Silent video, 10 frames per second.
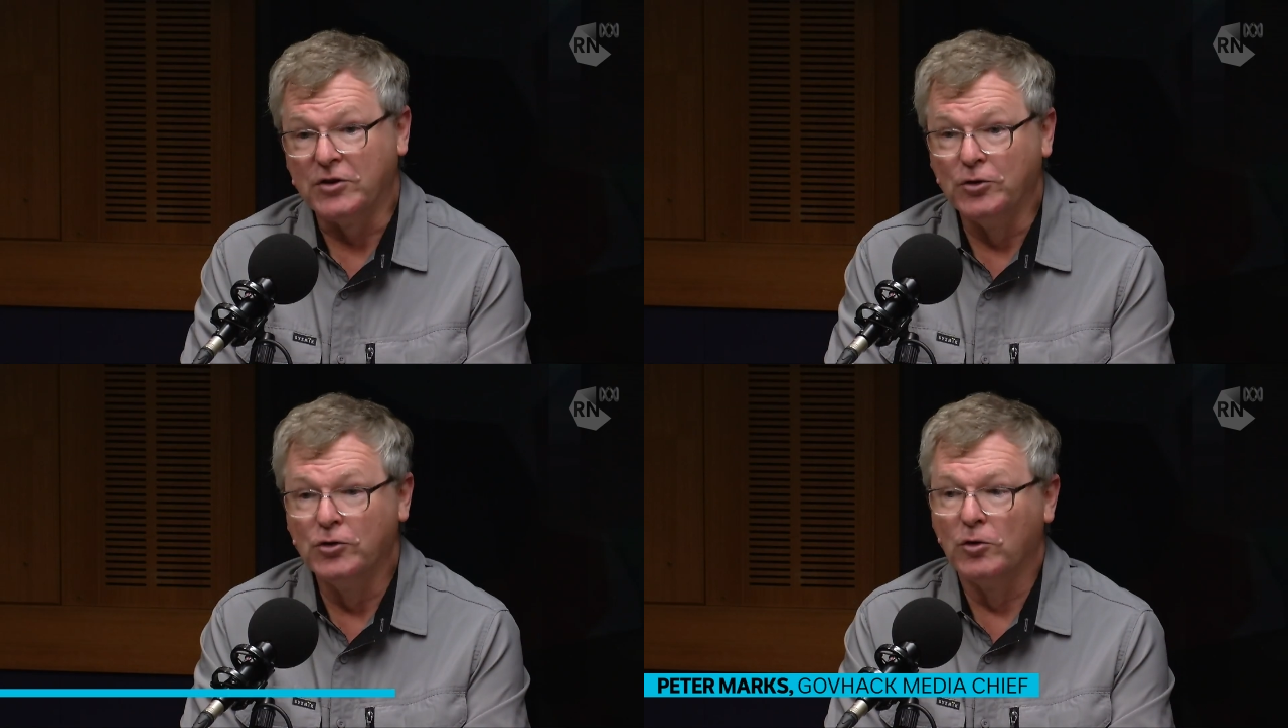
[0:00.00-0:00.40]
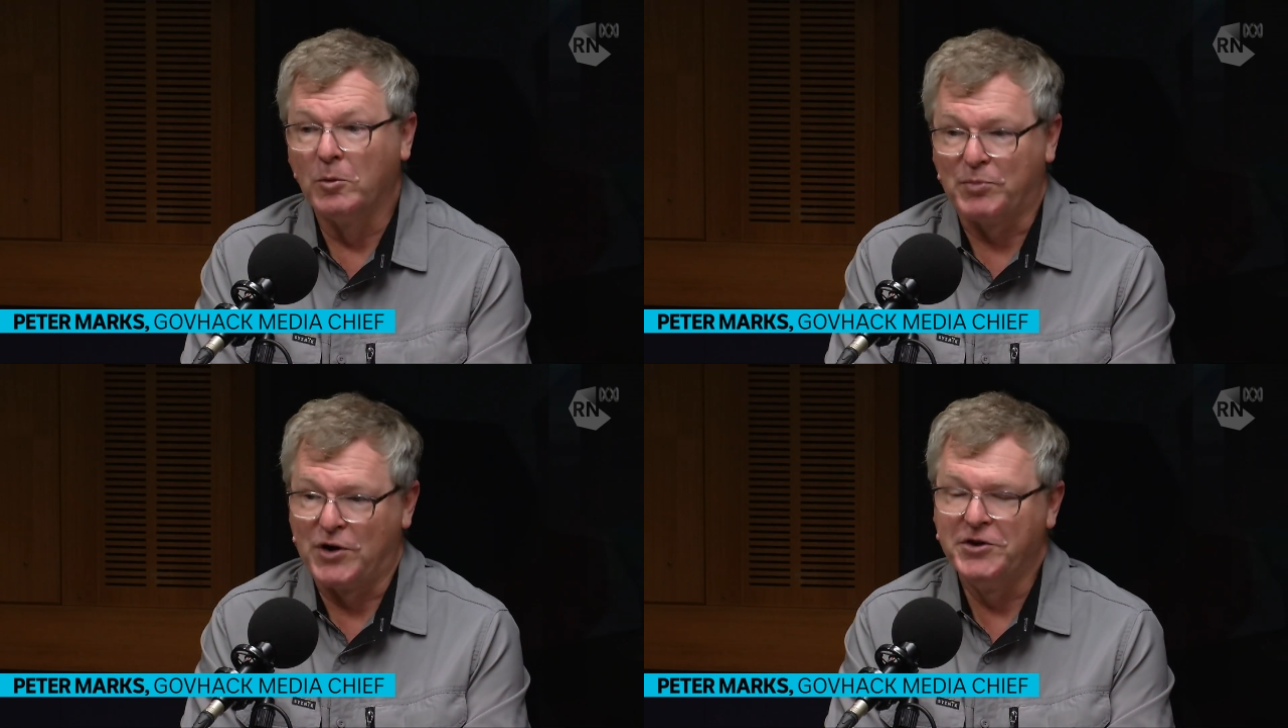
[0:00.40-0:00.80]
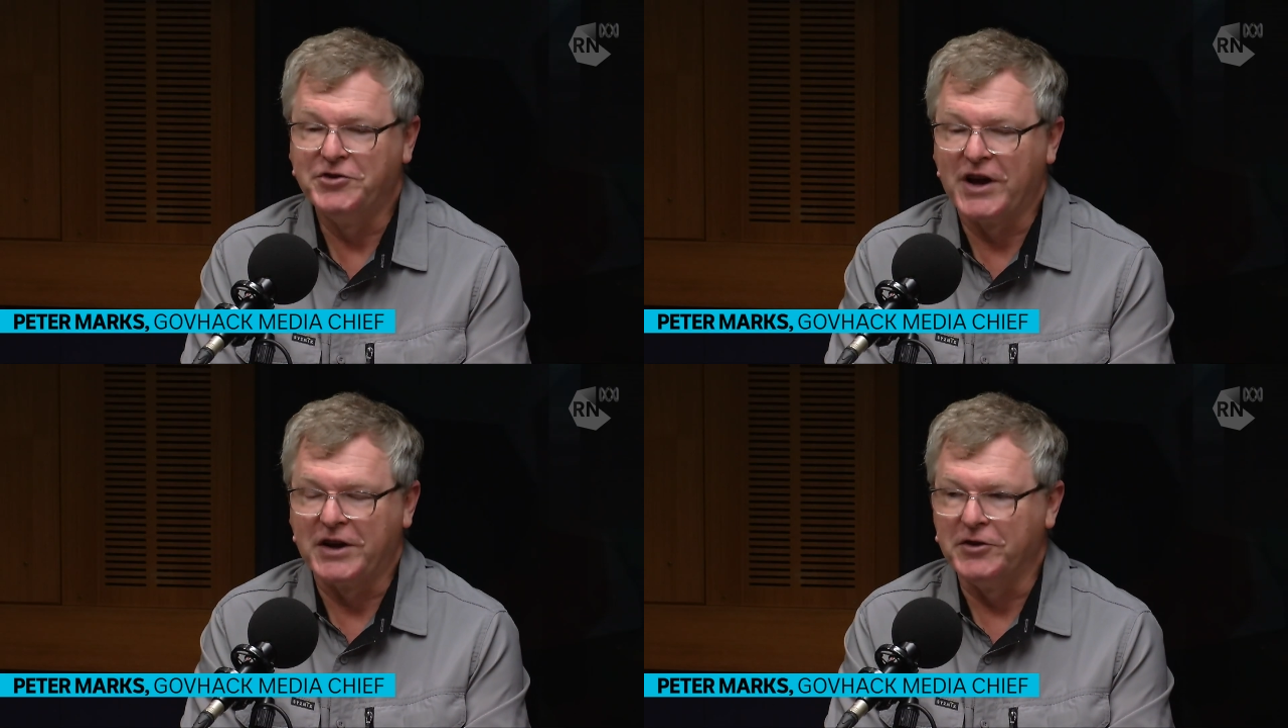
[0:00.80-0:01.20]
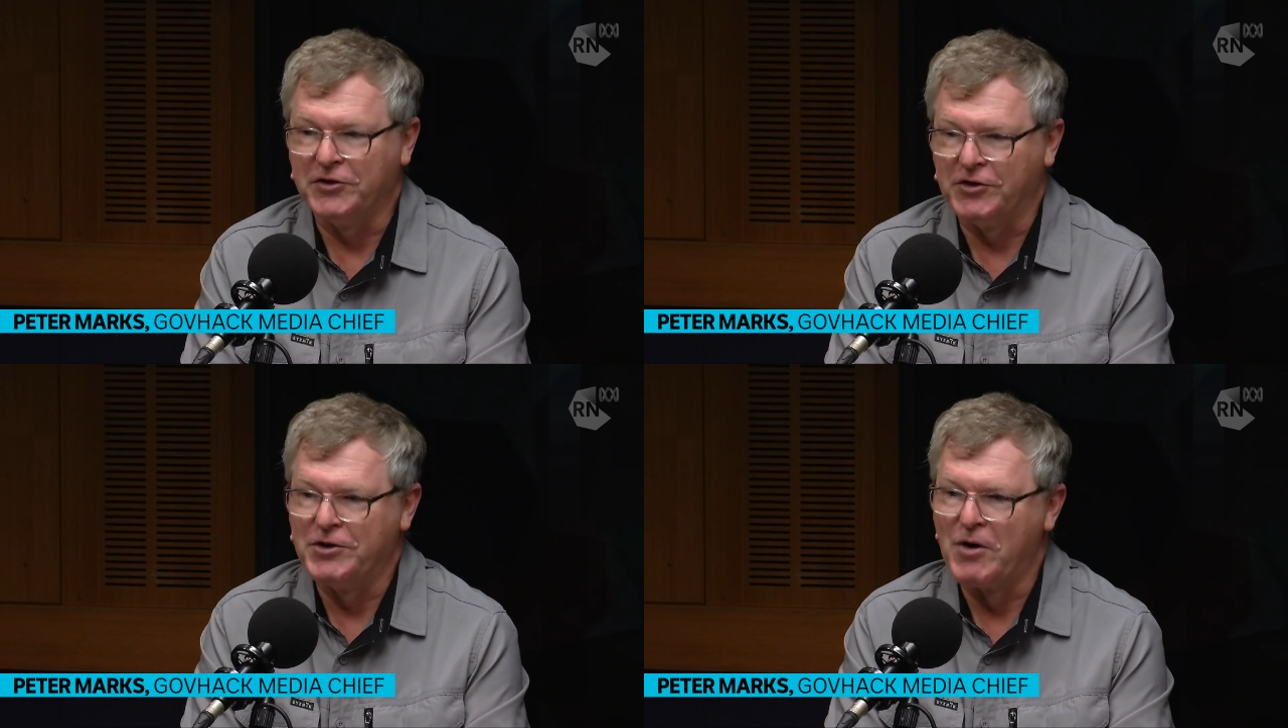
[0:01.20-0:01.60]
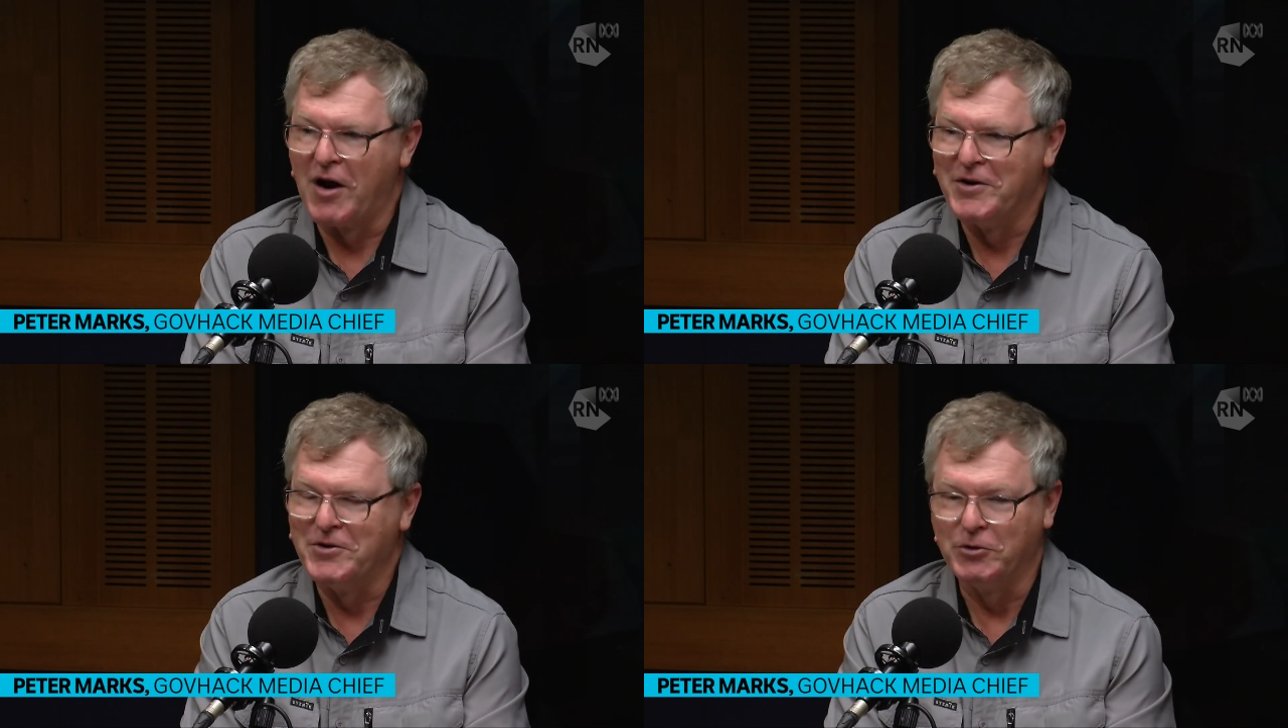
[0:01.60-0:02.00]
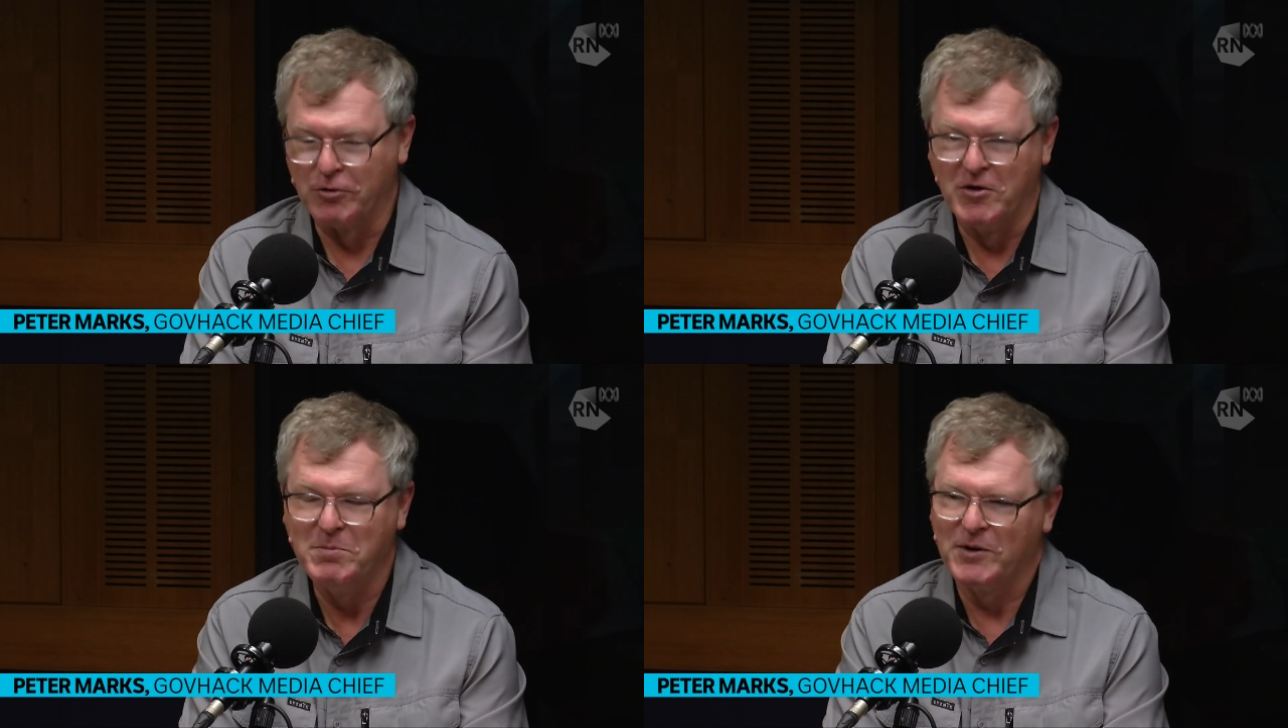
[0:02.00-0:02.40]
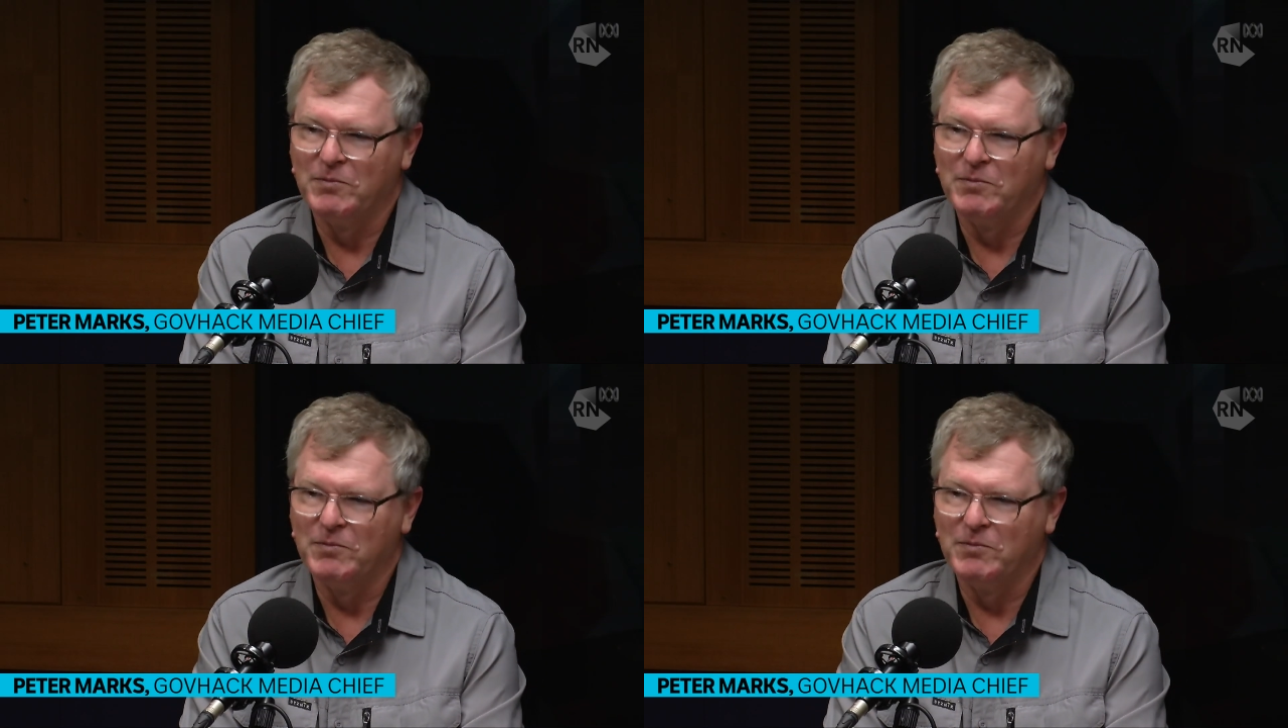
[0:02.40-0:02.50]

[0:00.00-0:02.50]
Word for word: Google Project Zero group,